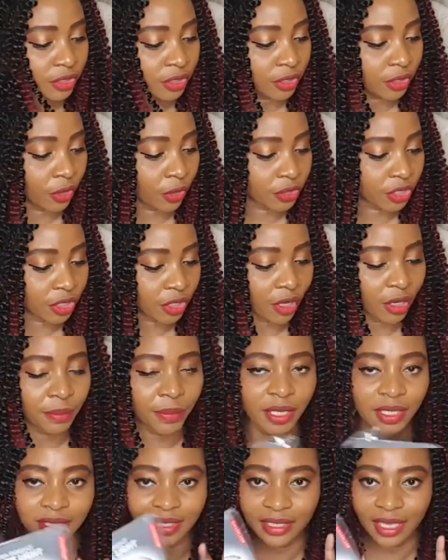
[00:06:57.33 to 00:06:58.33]
So she got
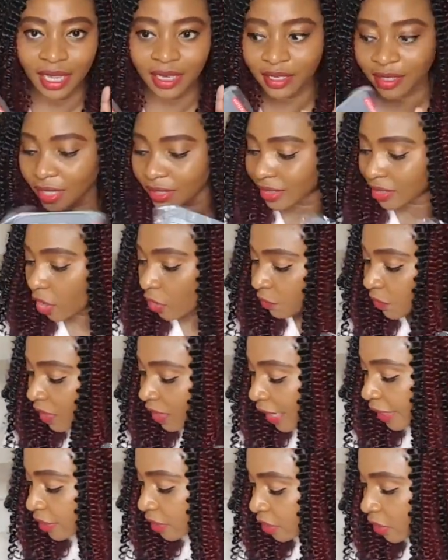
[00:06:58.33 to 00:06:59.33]
me under selfie
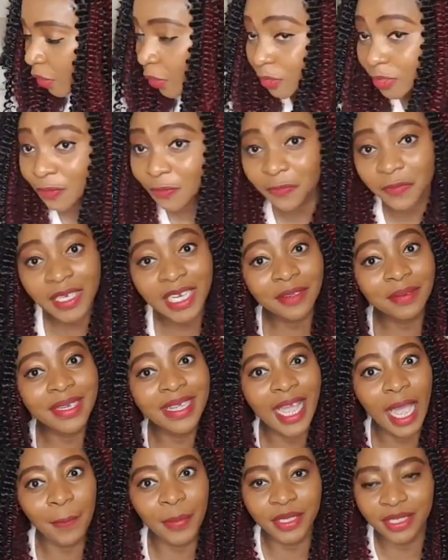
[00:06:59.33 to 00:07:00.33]
light. So I was really,
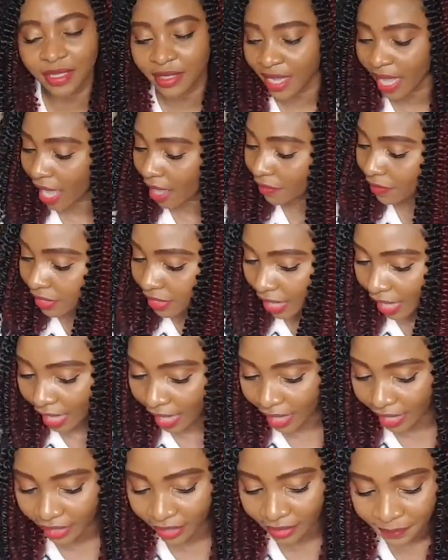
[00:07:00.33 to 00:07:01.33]
really happy to have
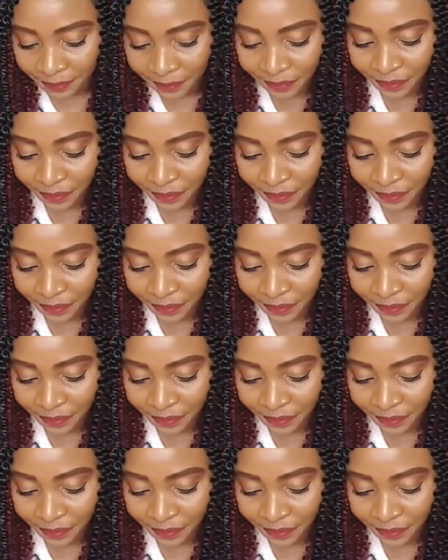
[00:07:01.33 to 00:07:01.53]
that.